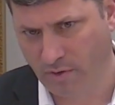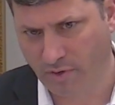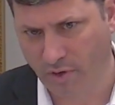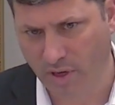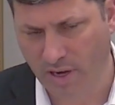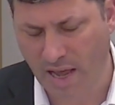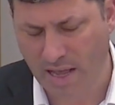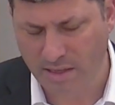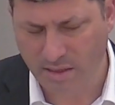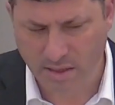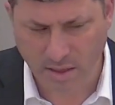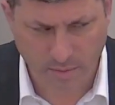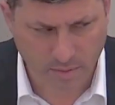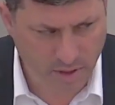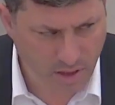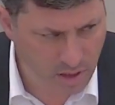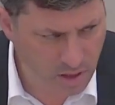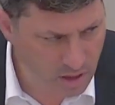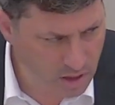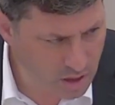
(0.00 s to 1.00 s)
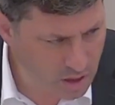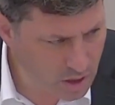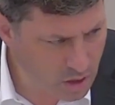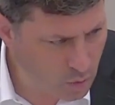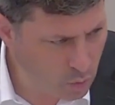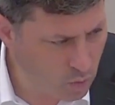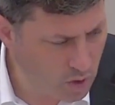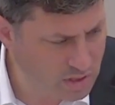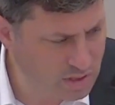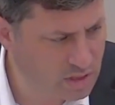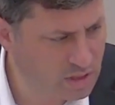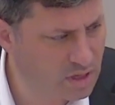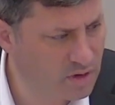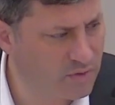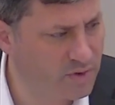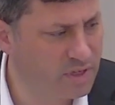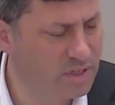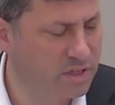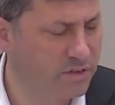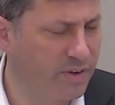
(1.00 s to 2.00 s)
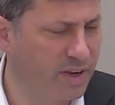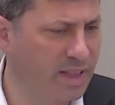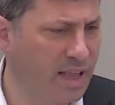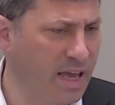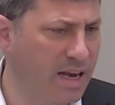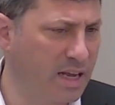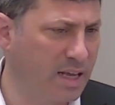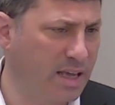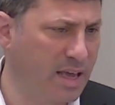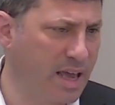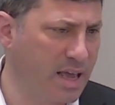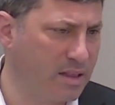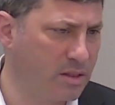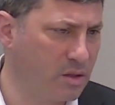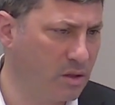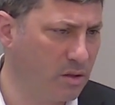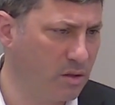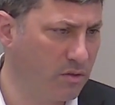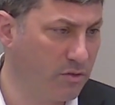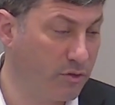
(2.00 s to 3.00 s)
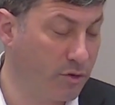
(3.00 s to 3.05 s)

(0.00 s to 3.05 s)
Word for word: concept. What's the difference if I light a candle